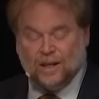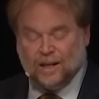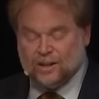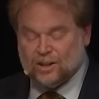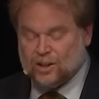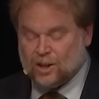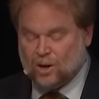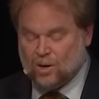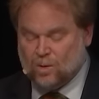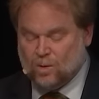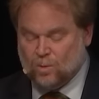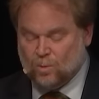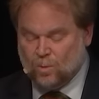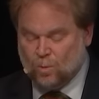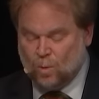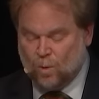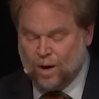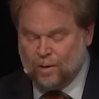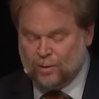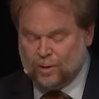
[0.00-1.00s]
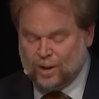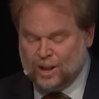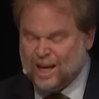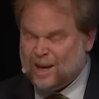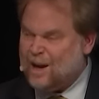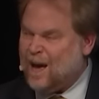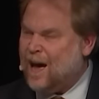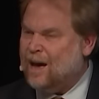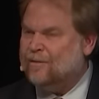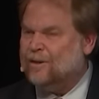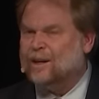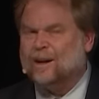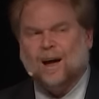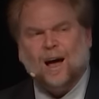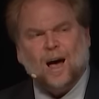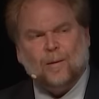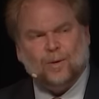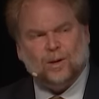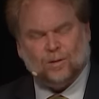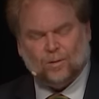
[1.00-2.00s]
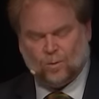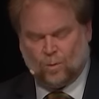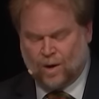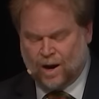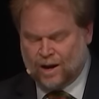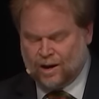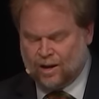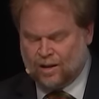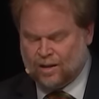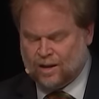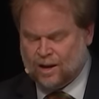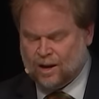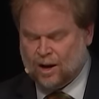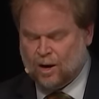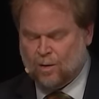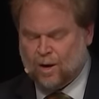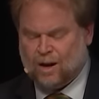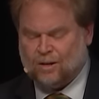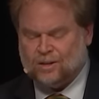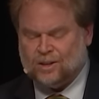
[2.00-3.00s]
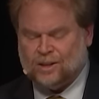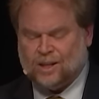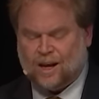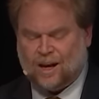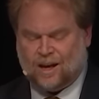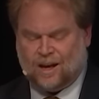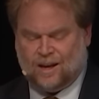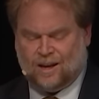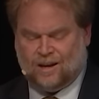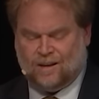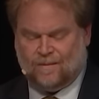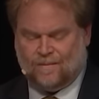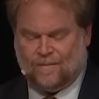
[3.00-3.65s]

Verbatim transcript: So what would they have in common? Why do they go outside?